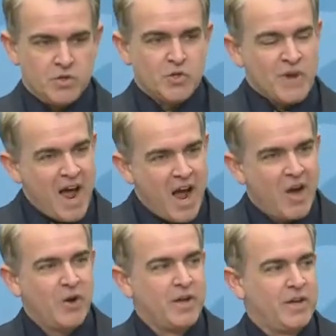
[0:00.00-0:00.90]
So
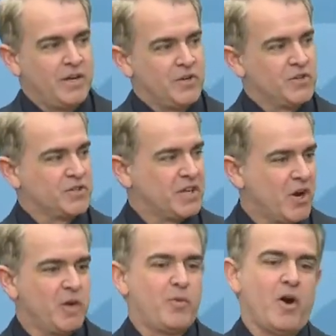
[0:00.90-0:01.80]
now, here's the
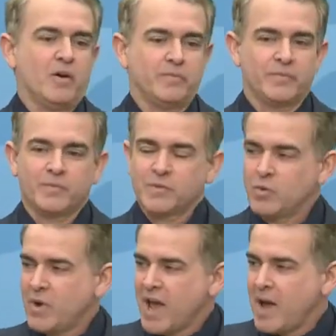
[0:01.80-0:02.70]
scary part.
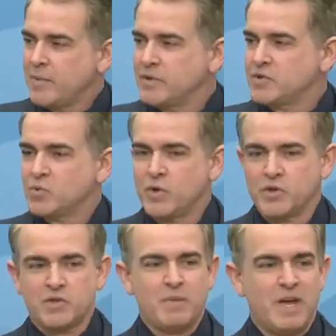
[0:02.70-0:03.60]
What happens when there's